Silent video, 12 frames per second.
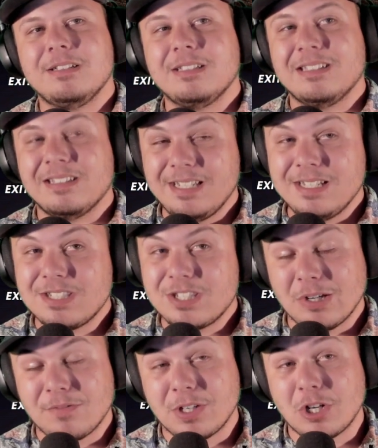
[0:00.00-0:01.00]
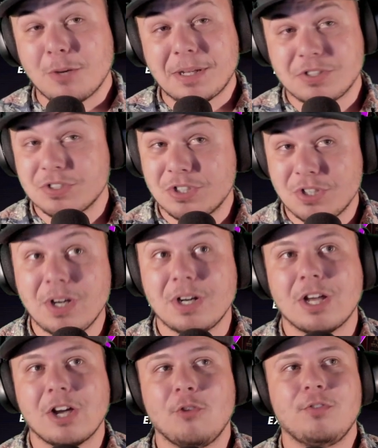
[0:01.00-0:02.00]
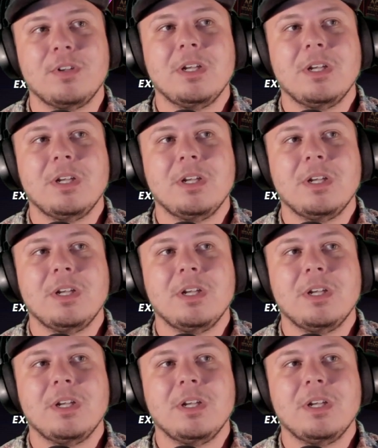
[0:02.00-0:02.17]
leads to, if the Dollmaster is good enough,